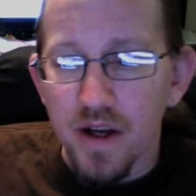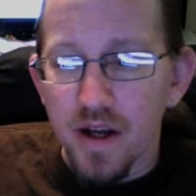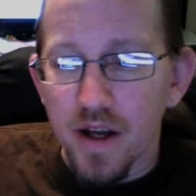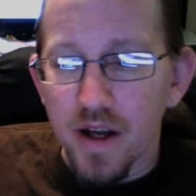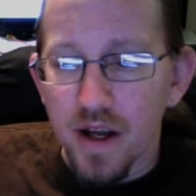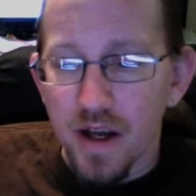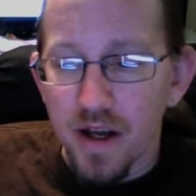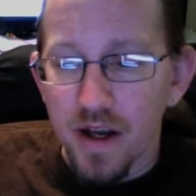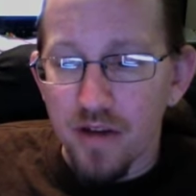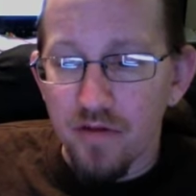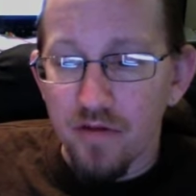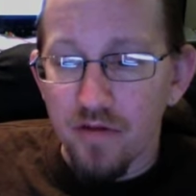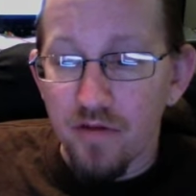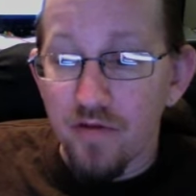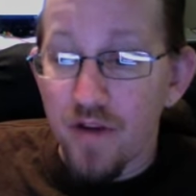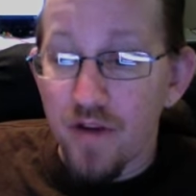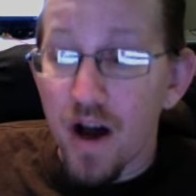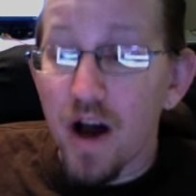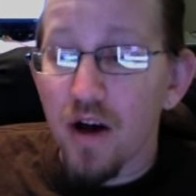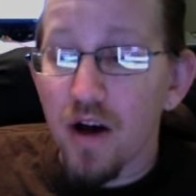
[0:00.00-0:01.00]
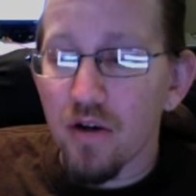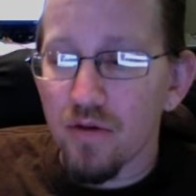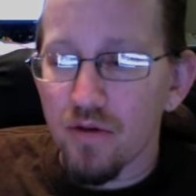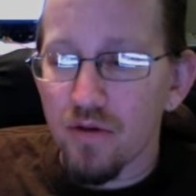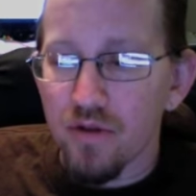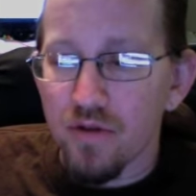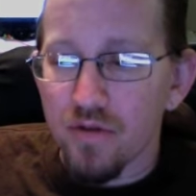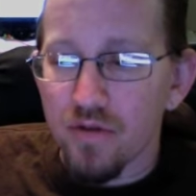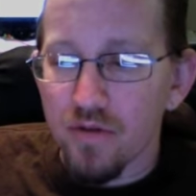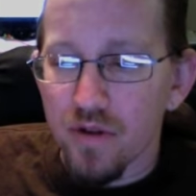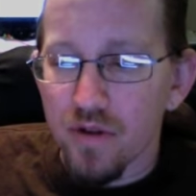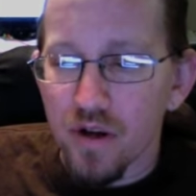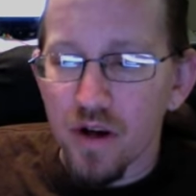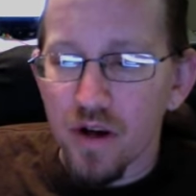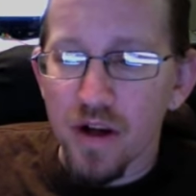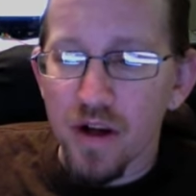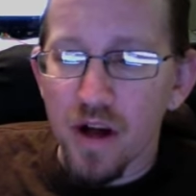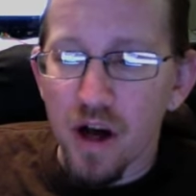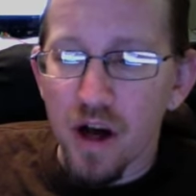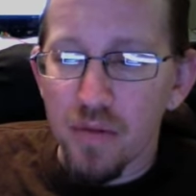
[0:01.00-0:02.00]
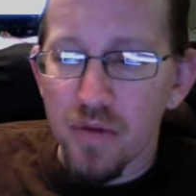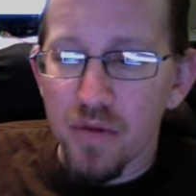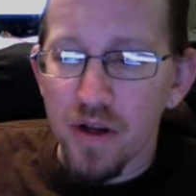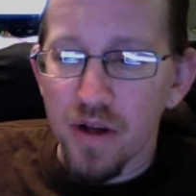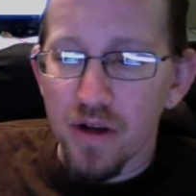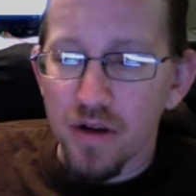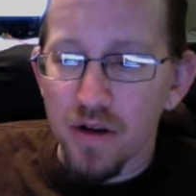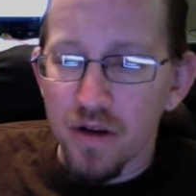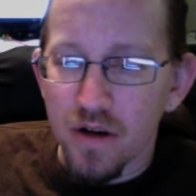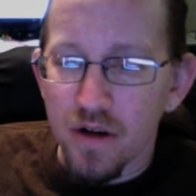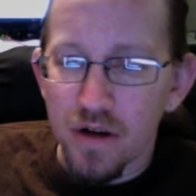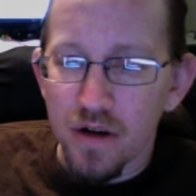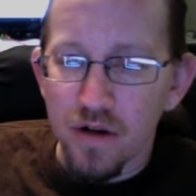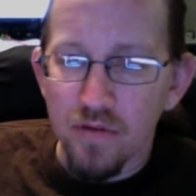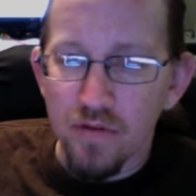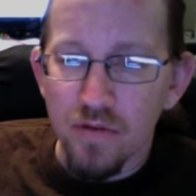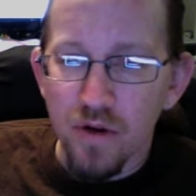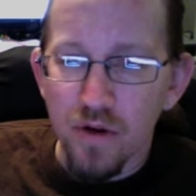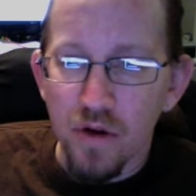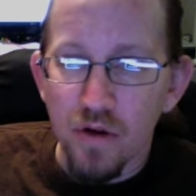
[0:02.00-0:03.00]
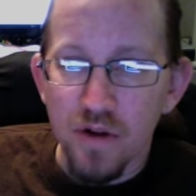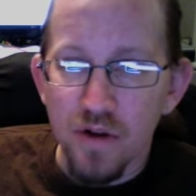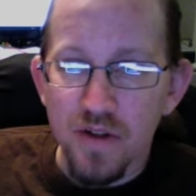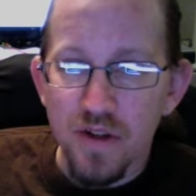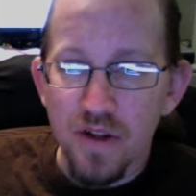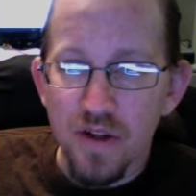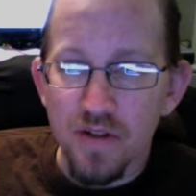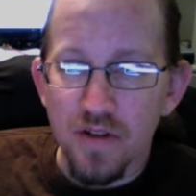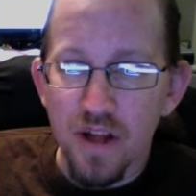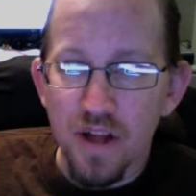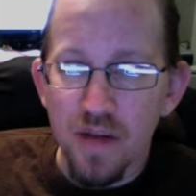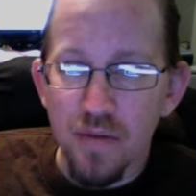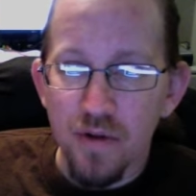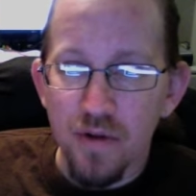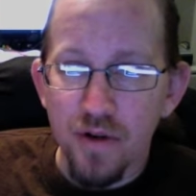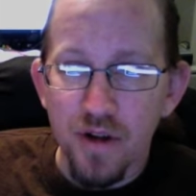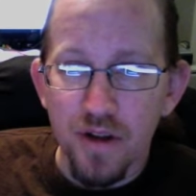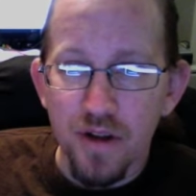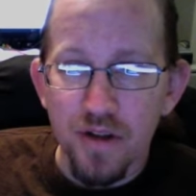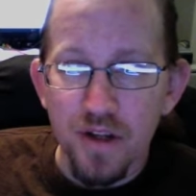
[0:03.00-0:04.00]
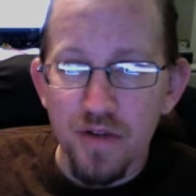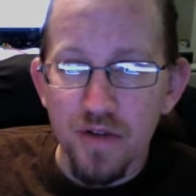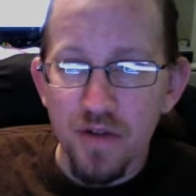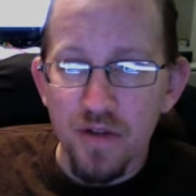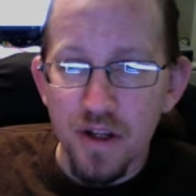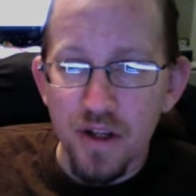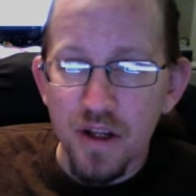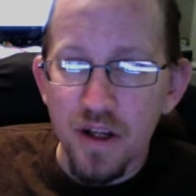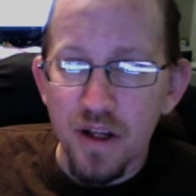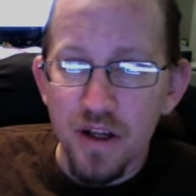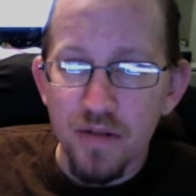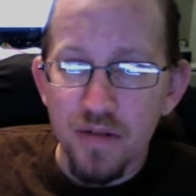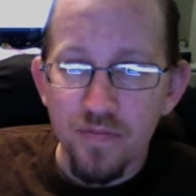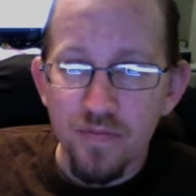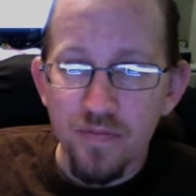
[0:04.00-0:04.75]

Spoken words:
and found a copy of OS X Leopard on DVD.